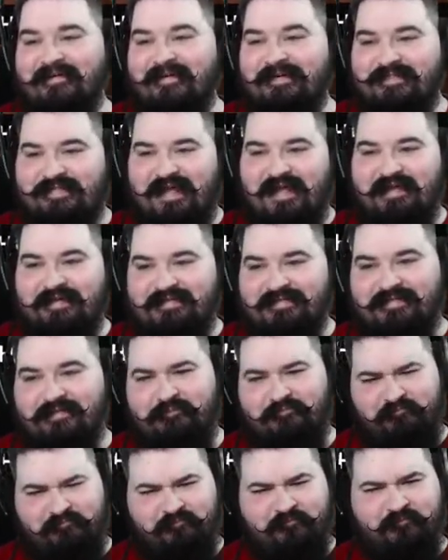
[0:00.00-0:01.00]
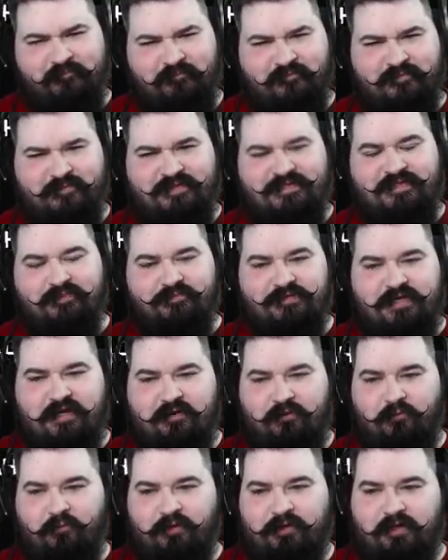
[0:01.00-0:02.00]
tanks seems like
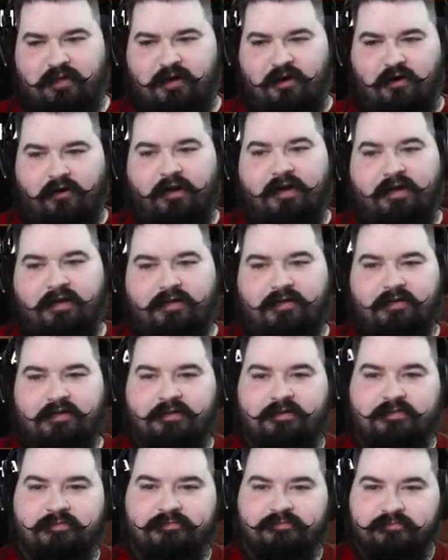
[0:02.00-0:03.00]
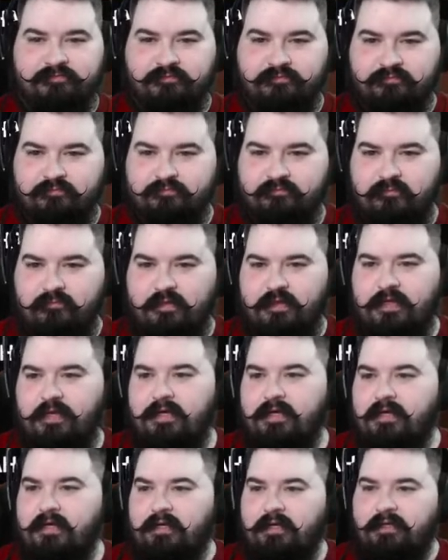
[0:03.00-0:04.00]
a really hard hit.
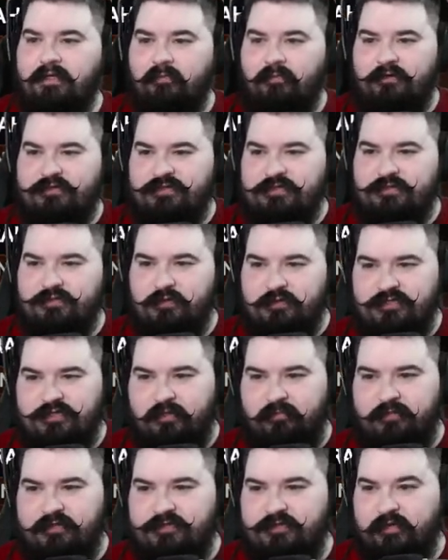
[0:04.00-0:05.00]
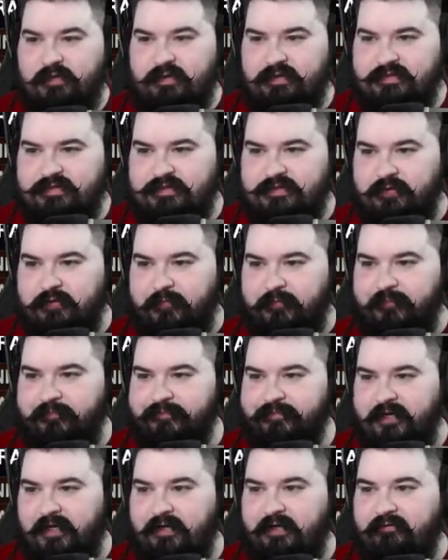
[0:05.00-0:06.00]
May also switch up my trinkets too.
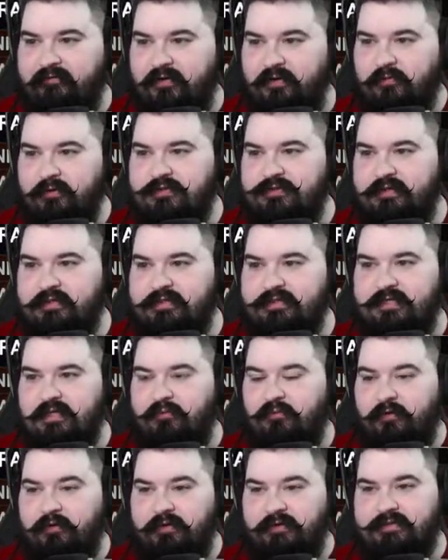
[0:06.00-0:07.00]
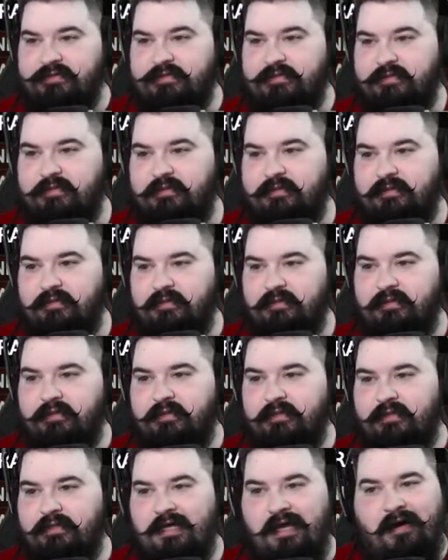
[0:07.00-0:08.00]
I don't even know what trinkets I'd want.
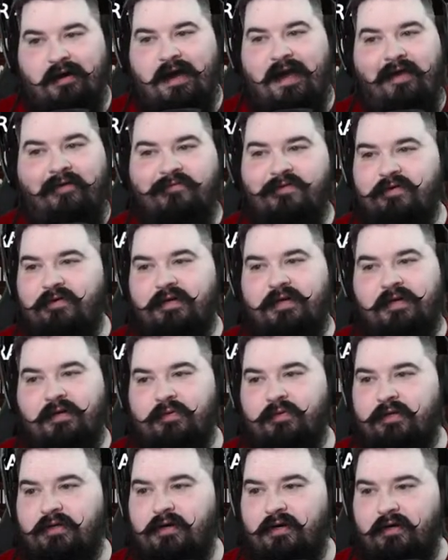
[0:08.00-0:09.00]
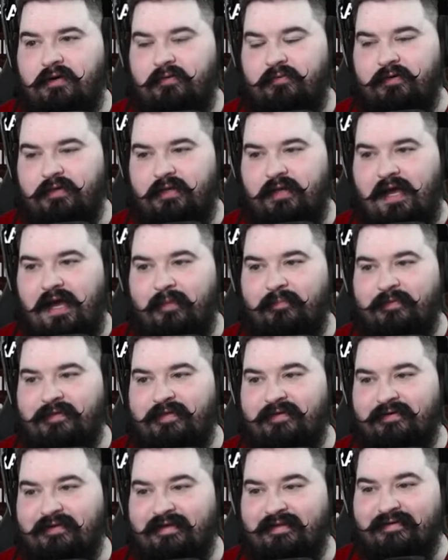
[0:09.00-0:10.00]
Yeah, I have no idea what what happened
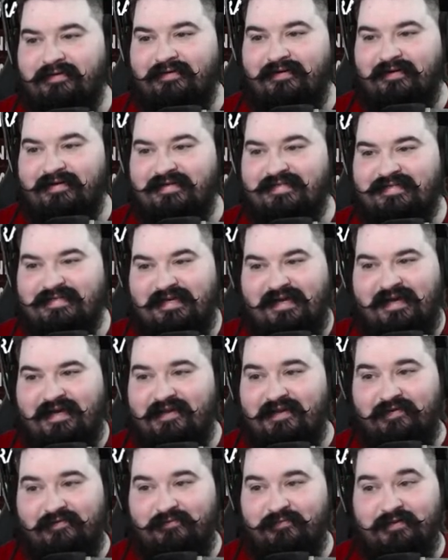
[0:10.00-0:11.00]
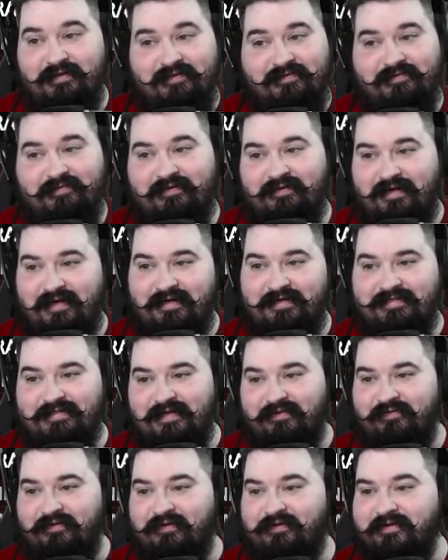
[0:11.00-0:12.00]
there either, honestly. I we, I just
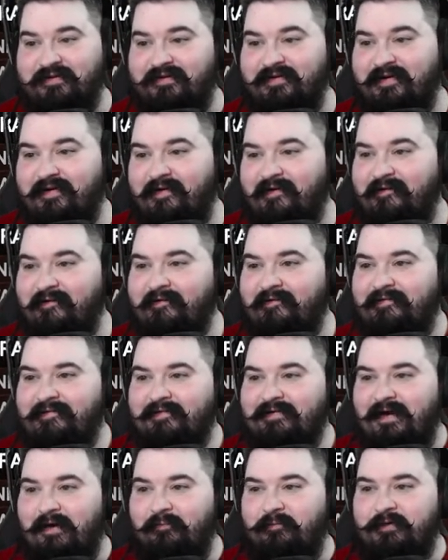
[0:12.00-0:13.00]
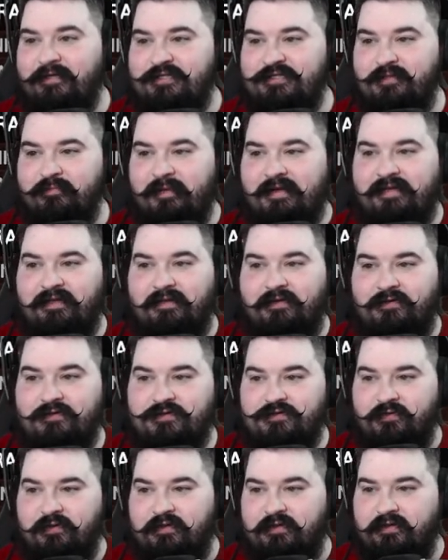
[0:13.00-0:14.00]
have no clue. I'm pretty sure
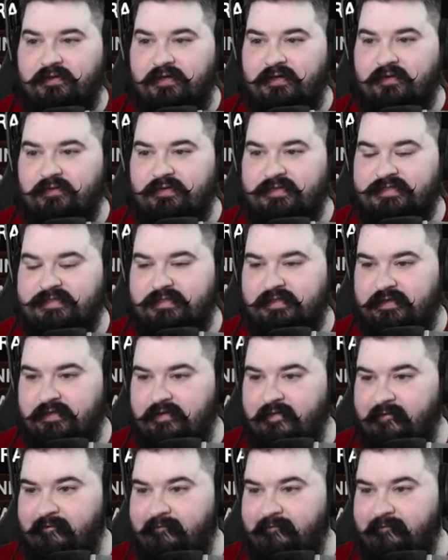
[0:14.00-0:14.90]
is really good here, isn't it?